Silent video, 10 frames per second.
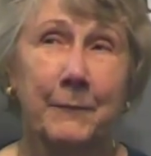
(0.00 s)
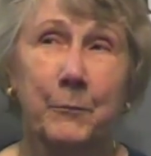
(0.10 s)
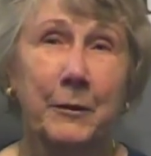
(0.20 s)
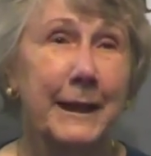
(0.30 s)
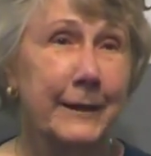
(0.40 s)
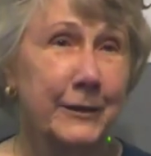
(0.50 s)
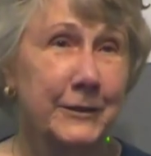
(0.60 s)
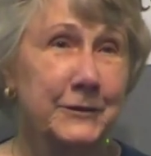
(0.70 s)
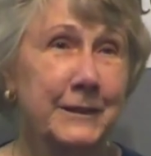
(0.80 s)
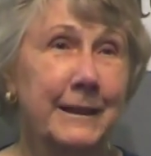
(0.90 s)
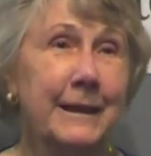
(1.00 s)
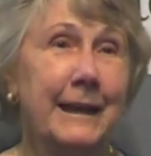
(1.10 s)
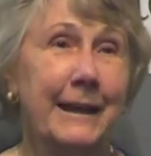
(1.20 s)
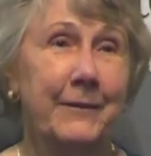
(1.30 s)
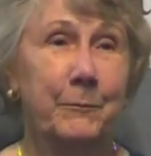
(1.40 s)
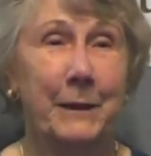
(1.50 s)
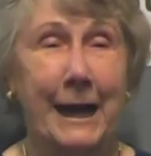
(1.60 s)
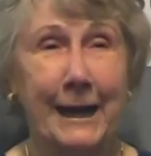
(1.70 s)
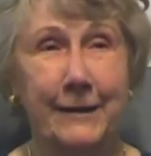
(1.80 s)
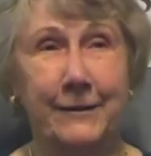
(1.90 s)
planners, and the
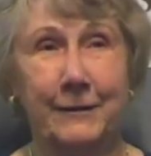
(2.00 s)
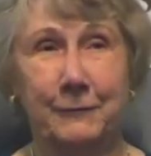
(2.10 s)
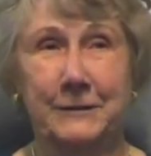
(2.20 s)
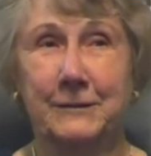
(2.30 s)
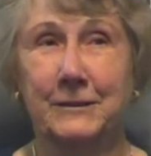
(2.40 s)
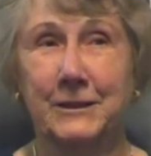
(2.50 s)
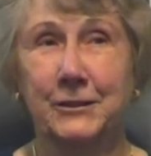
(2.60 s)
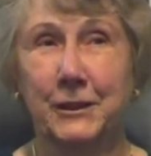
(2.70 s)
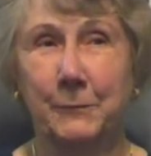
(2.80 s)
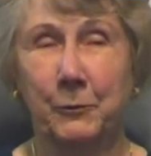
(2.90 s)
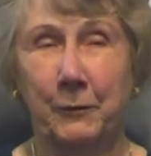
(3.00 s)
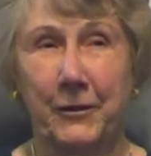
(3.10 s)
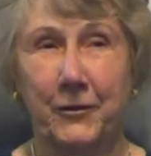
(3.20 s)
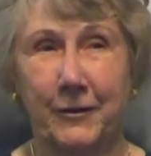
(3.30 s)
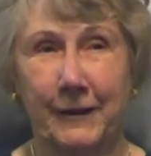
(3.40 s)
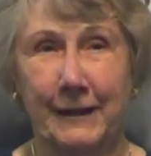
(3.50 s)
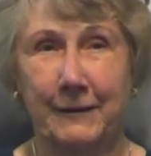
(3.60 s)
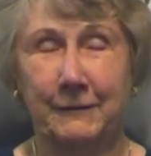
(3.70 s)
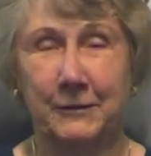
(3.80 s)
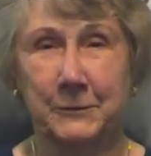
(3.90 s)
idea was to determine whether or not
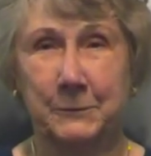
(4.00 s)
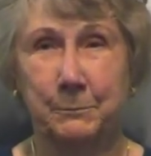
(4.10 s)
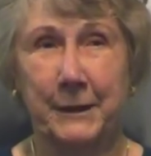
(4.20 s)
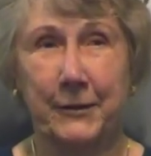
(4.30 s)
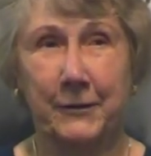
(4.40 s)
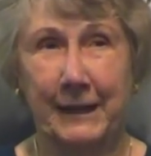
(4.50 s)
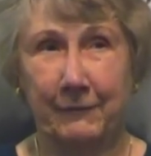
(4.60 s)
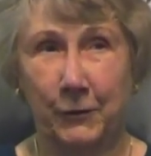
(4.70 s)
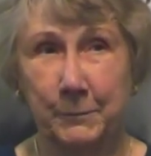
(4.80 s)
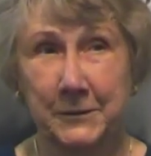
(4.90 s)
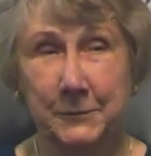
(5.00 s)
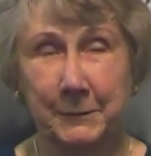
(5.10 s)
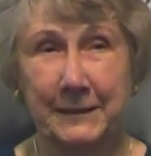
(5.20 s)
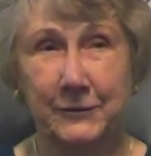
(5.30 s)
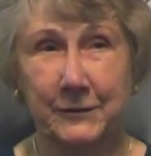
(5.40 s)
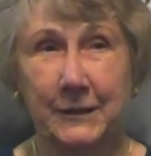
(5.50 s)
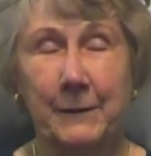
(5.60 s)
it was better to have open space,